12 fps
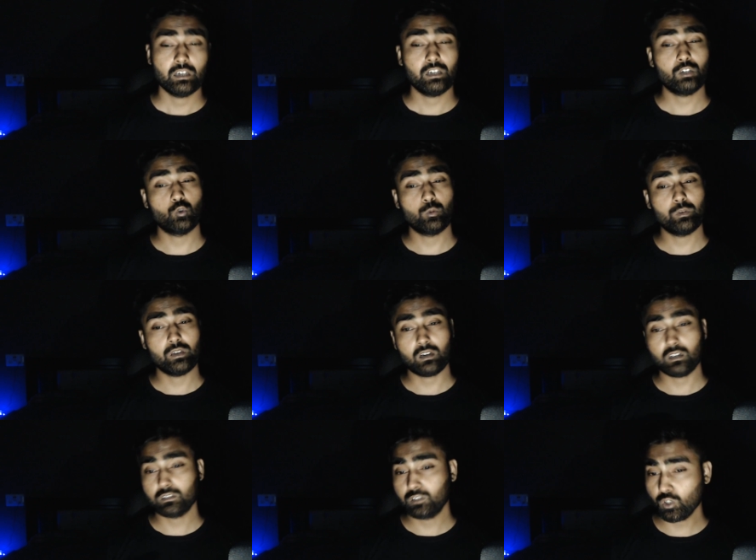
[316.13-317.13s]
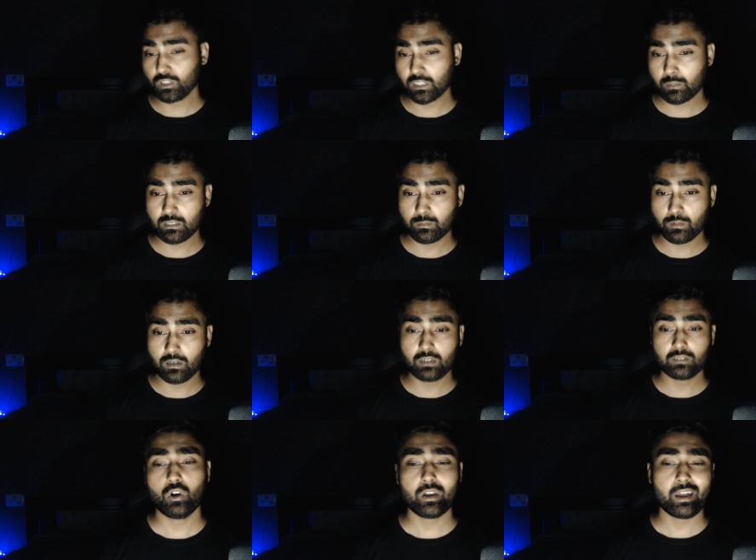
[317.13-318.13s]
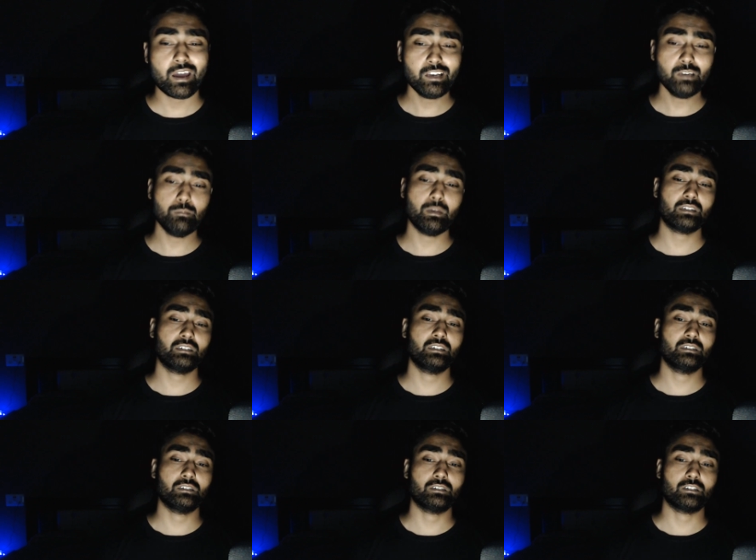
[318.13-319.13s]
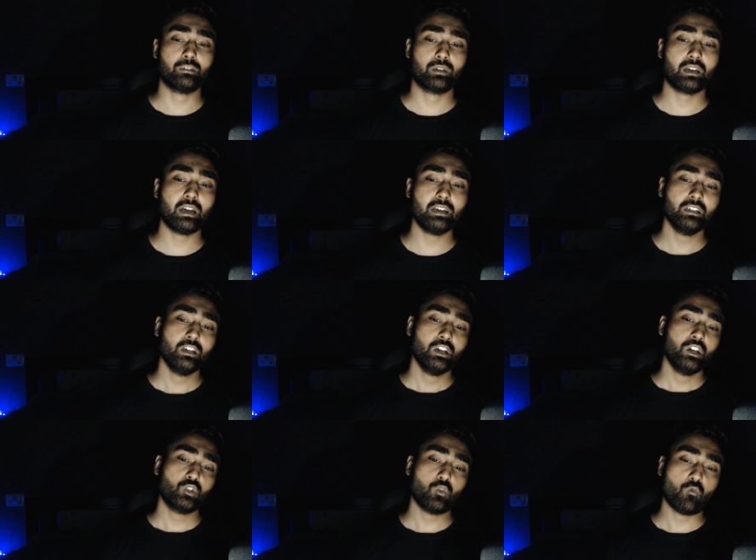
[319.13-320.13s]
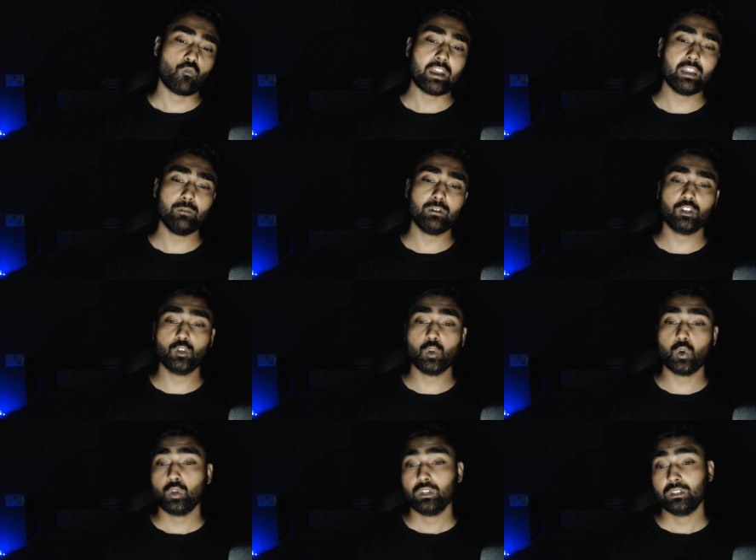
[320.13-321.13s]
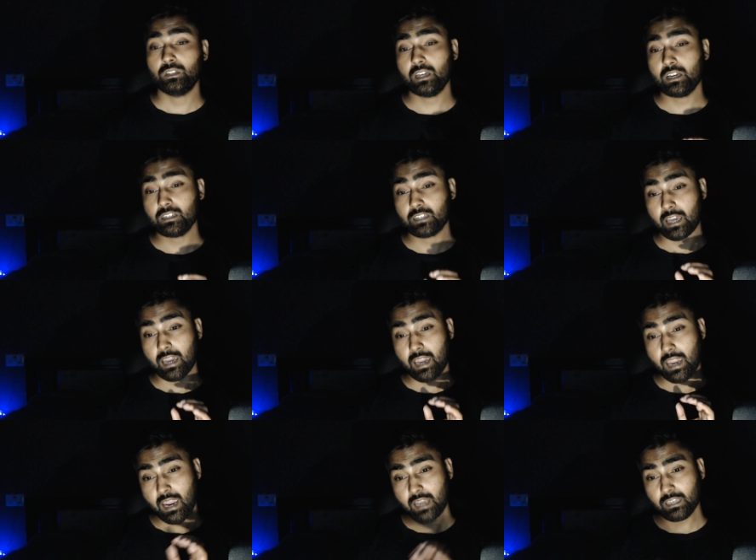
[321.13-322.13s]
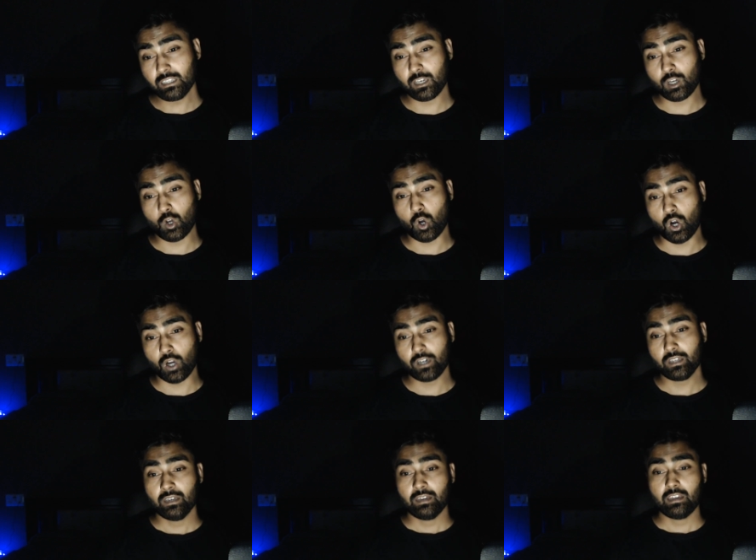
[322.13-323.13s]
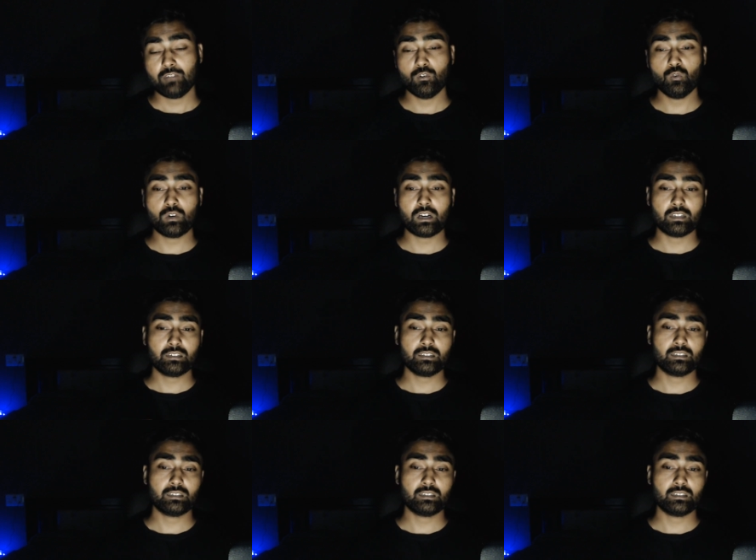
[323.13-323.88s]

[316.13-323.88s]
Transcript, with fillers: it could be azure service bus or any messaging system right so whenever you know there is any record if you look at this